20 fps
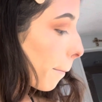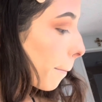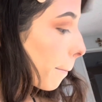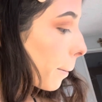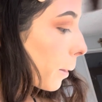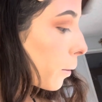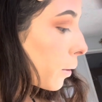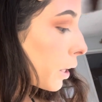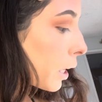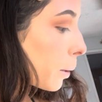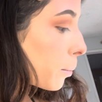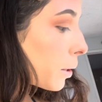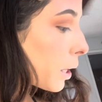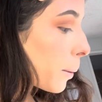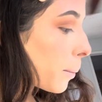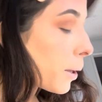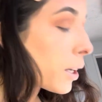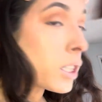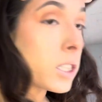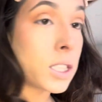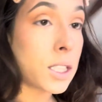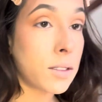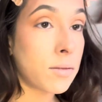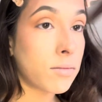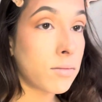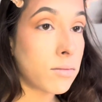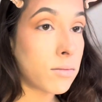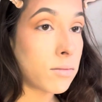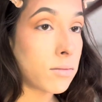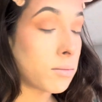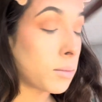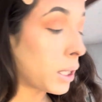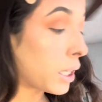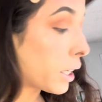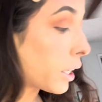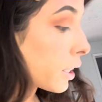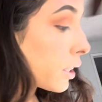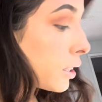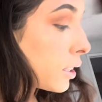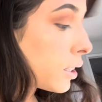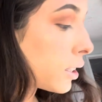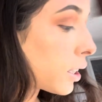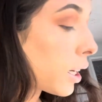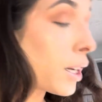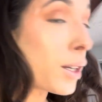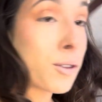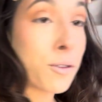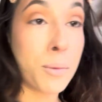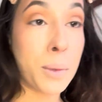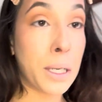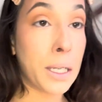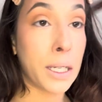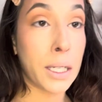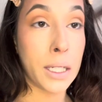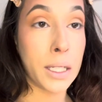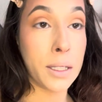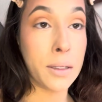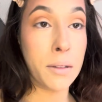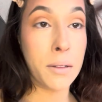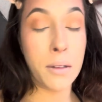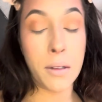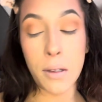you keep that person, because they know that you're.